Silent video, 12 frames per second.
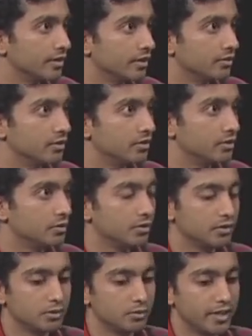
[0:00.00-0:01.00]

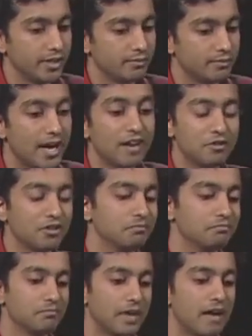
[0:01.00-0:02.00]
I have
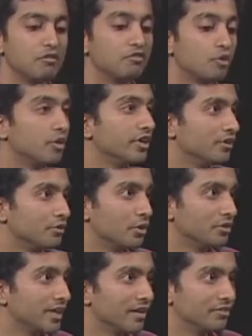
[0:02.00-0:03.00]
a
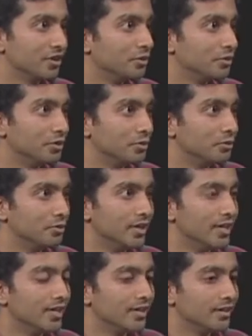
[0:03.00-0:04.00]
4-year-old nephew
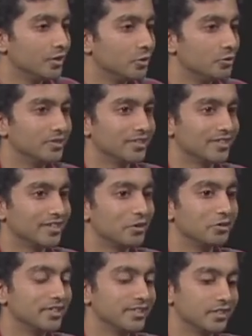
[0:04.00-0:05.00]
whose
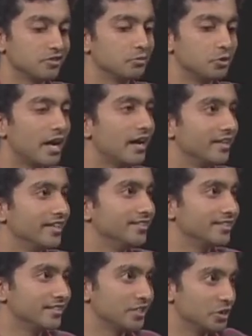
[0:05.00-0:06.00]
only sense of morality
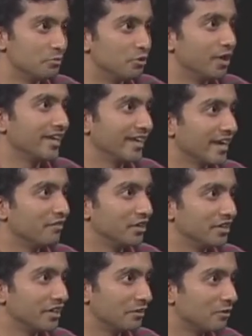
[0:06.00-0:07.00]
is essentially breaking
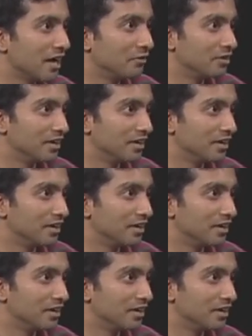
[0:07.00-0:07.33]
everything around